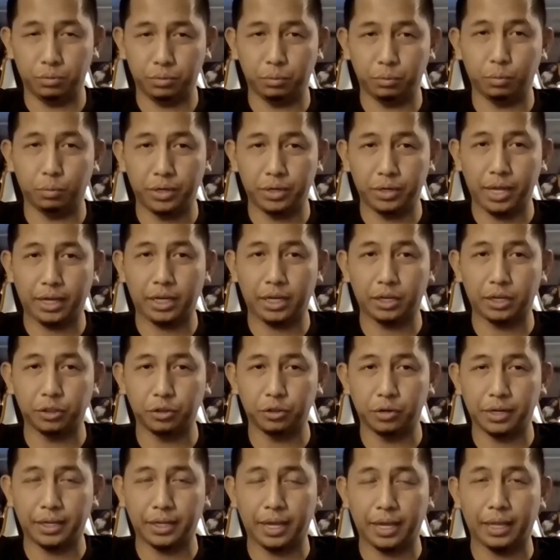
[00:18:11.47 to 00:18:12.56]
we're not going to do
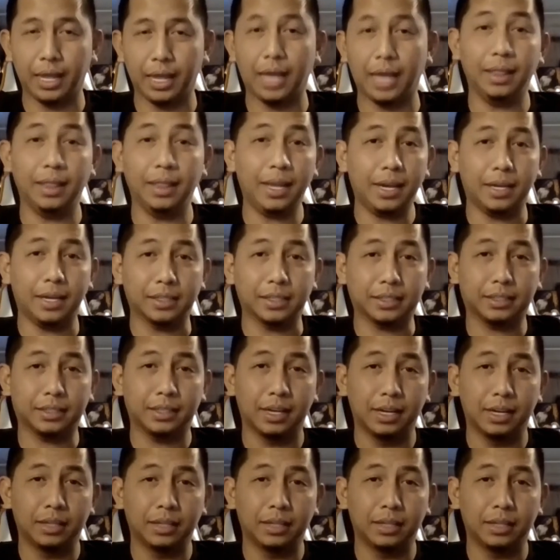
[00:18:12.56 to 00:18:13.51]
it again unless